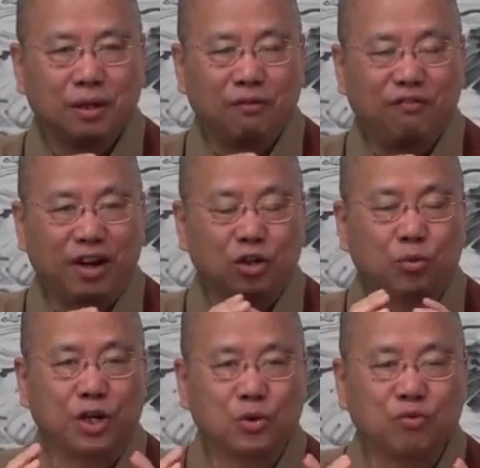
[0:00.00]

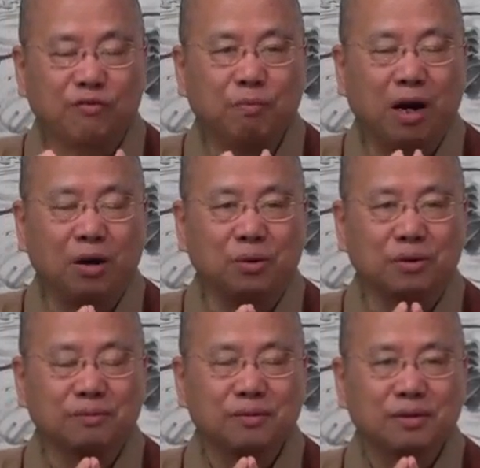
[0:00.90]
infatuation with
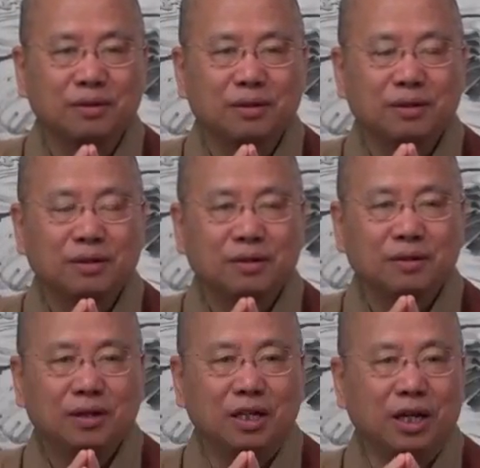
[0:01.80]
power.
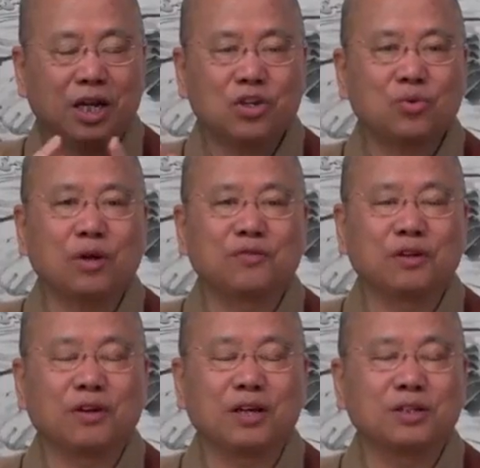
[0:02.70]
In the history of
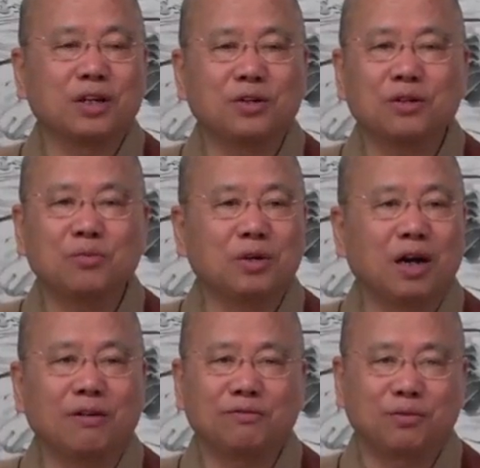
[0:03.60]
civilization, we
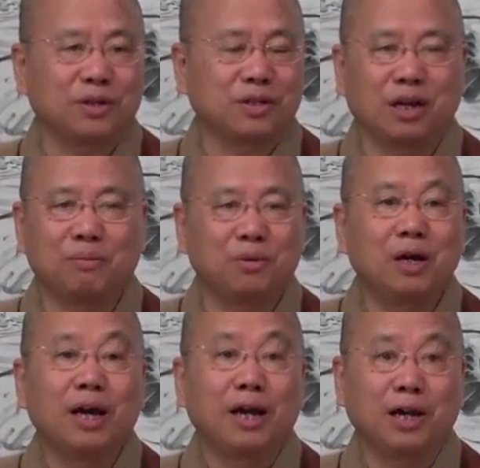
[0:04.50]
have, for
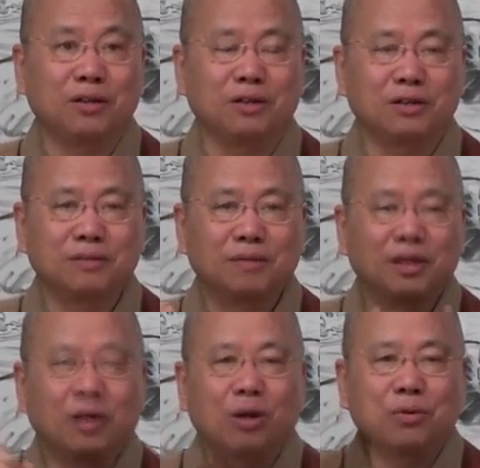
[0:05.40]
example, Hitler.
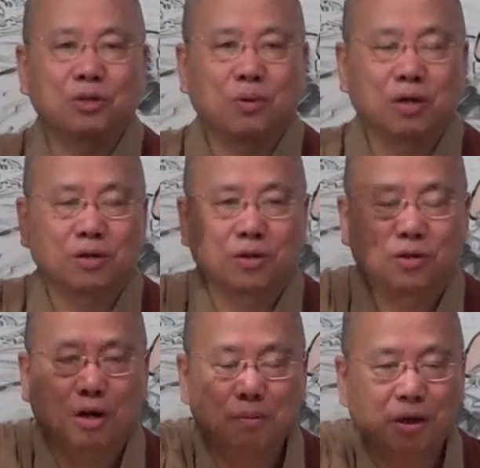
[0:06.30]
He always wanted to
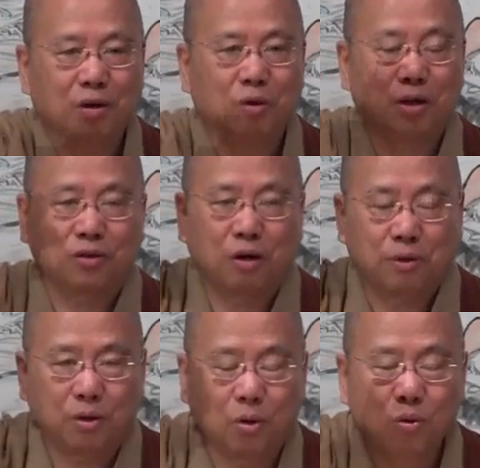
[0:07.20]
dominate. He wanted to
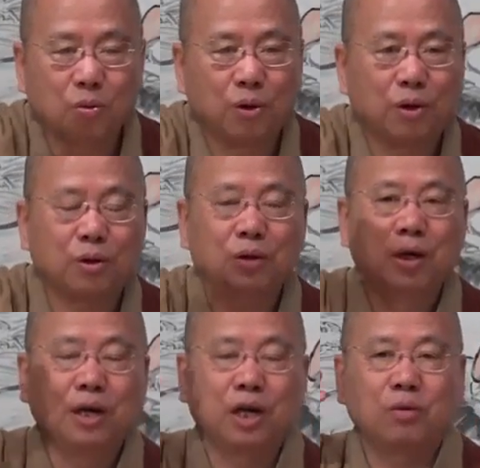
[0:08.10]
dominate the whole world.
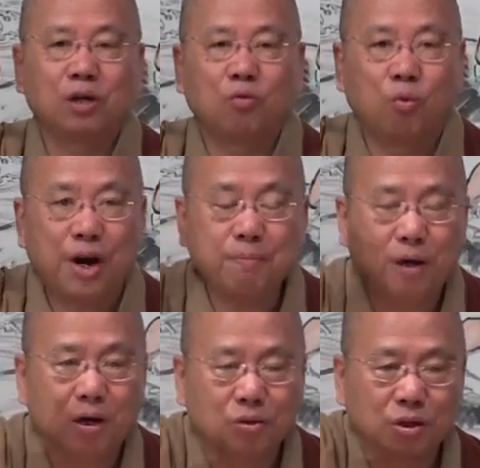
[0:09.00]
He wanted to
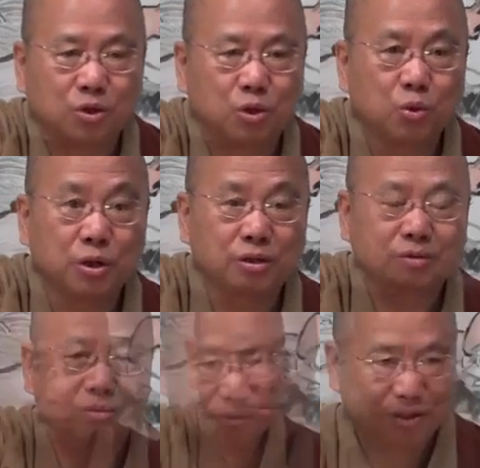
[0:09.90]
wipe out the
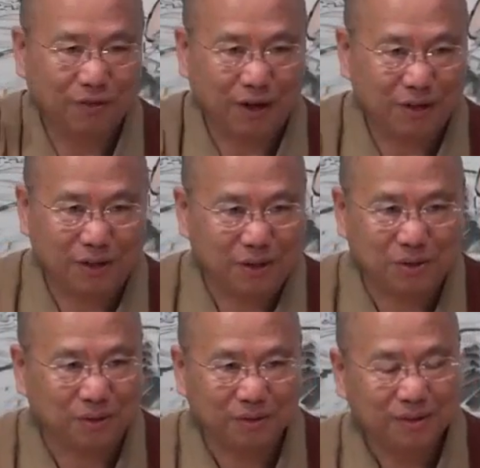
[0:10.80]
Jewish
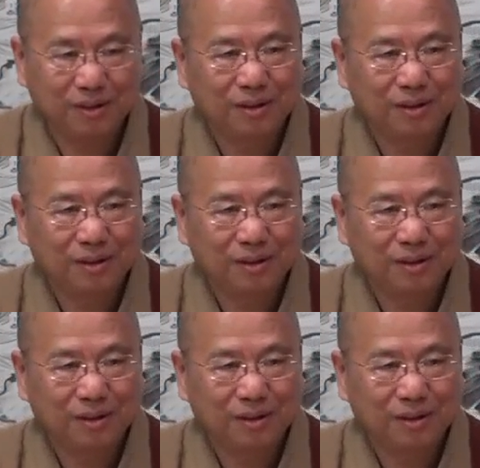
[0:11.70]
civilization.